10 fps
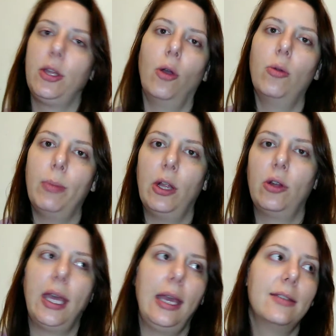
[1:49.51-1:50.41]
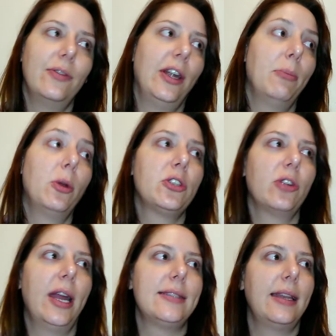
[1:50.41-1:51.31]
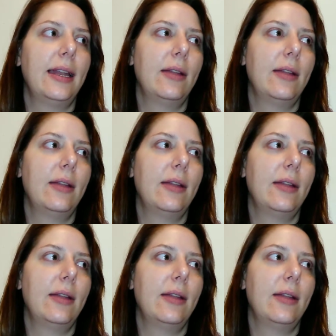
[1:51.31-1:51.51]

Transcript: goat milk is very moisturizing.